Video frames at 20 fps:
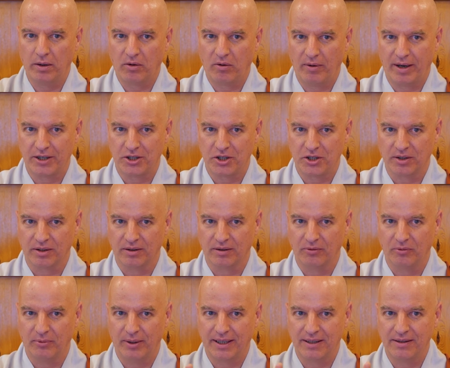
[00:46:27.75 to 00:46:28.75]
question
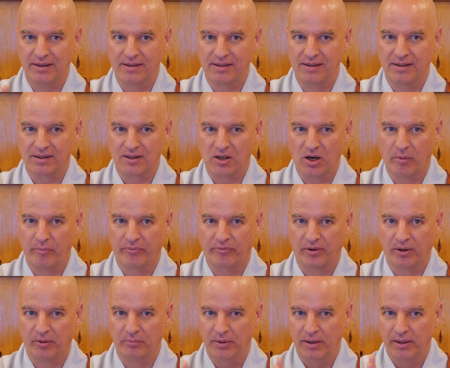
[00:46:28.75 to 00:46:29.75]
where does this come
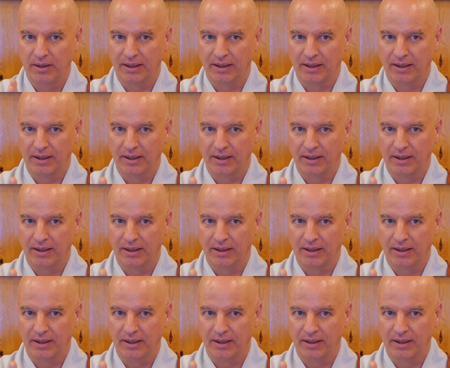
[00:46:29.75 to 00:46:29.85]
from?